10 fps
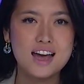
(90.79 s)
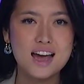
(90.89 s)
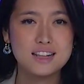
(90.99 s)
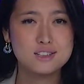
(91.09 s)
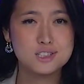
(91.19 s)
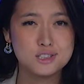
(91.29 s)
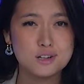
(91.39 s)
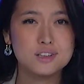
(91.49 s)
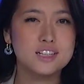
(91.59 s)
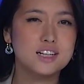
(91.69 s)
And there's
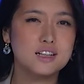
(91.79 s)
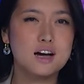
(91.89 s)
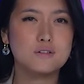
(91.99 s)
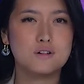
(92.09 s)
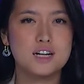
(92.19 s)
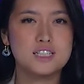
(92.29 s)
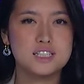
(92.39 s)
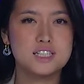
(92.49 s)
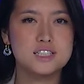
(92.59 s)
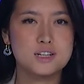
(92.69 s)
certainly a lot of
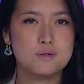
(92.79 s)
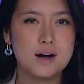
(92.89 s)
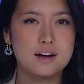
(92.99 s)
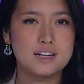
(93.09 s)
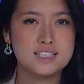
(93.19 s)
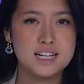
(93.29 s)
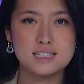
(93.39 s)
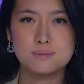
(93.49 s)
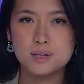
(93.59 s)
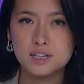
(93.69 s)
questions around
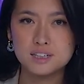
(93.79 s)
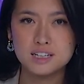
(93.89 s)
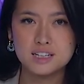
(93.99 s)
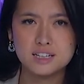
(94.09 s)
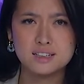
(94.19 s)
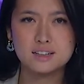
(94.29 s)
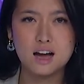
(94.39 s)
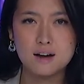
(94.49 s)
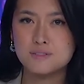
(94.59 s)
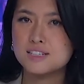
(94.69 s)
accessibility and
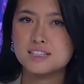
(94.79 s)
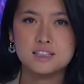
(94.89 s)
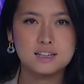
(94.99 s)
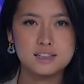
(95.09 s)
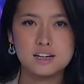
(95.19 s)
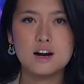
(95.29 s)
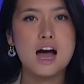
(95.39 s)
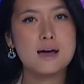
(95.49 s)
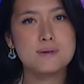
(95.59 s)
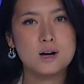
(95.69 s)
obviously the clear
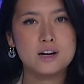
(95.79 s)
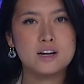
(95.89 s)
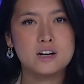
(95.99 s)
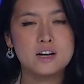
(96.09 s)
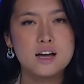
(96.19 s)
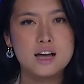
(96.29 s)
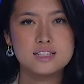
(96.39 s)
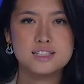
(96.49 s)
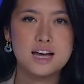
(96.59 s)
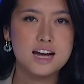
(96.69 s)
high barrier
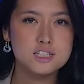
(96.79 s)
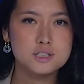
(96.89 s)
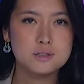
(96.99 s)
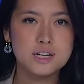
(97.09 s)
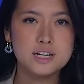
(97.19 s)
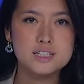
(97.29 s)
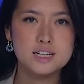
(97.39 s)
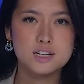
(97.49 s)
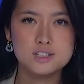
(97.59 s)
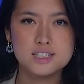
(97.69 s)
to entry
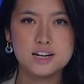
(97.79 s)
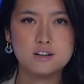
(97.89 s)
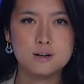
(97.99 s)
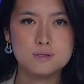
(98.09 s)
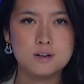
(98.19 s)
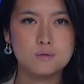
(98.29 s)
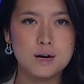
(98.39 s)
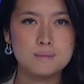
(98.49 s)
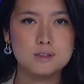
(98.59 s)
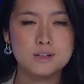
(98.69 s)
to understanding crypto and
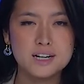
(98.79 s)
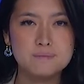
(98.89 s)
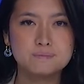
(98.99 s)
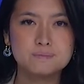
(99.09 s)
Web3.